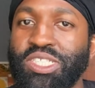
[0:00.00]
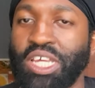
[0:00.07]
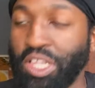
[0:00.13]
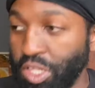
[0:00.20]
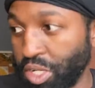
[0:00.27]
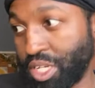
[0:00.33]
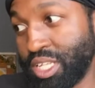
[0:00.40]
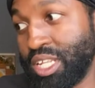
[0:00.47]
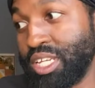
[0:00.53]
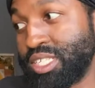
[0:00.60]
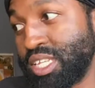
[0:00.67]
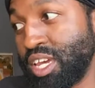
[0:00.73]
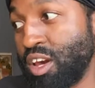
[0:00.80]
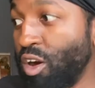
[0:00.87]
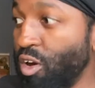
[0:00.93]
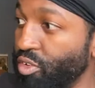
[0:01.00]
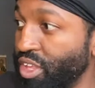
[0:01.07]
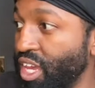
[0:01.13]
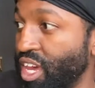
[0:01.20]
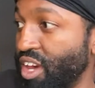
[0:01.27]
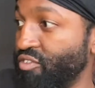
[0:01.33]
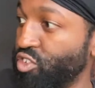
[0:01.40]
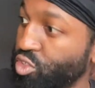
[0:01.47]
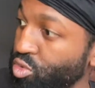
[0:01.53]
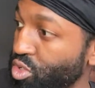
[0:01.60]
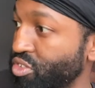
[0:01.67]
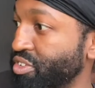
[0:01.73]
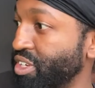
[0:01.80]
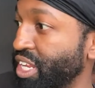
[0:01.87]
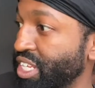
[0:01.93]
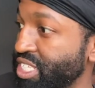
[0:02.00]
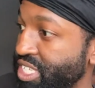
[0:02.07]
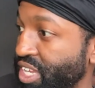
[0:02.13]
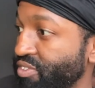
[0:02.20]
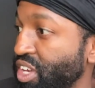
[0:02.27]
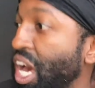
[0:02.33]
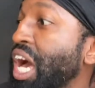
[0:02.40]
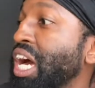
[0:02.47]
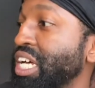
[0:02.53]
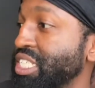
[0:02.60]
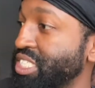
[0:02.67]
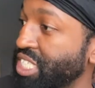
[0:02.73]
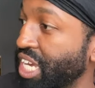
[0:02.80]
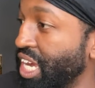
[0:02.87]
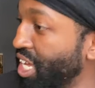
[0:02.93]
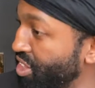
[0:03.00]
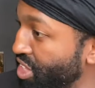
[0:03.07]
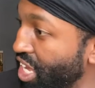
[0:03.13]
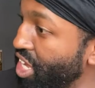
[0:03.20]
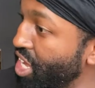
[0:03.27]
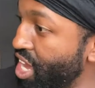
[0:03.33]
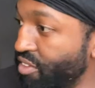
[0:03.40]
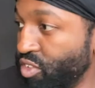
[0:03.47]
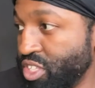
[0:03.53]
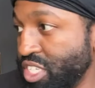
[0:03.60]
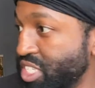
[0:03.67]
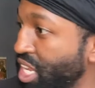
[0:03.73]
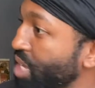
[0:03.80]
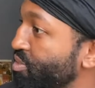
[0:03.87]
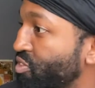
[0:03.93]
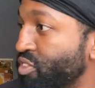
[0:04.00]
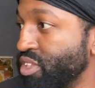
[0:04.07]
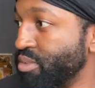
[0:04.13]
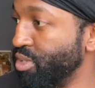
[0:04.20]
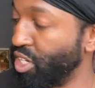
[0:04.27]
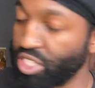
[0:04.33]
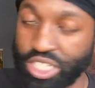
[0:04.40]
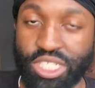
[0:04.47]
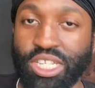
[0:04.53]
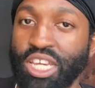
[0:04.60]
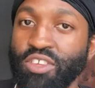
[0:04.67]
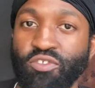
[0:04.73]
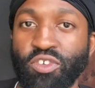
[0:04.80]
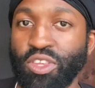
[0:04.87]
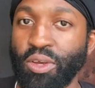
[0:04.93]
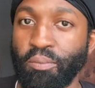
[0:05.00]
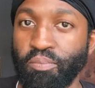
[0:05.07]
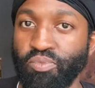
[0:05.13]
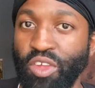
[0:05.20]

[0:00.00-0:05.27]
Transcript: they look and they say, oh, they have 287 gods and they have all these names for them and all these days for them.